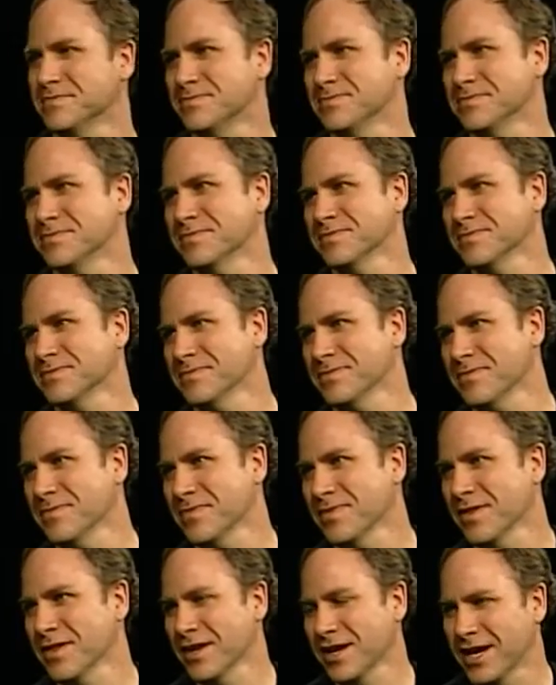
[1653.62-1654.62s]
most know about
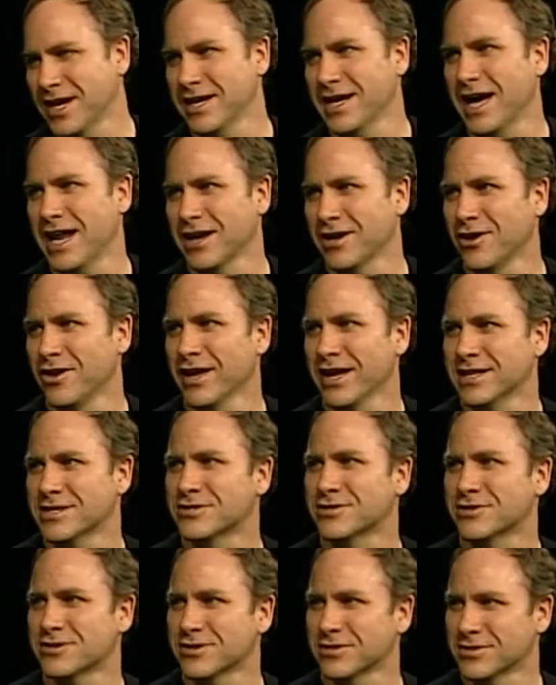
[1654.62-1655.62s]
brownies. I don't hear canonical about,
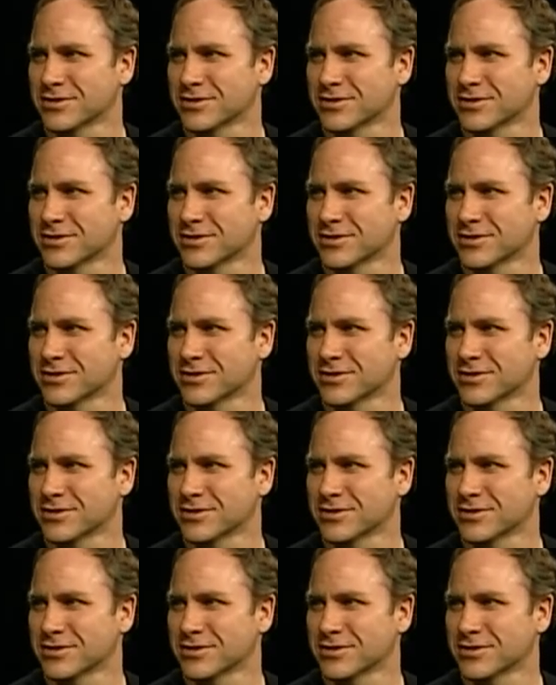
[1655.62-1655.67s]
answer.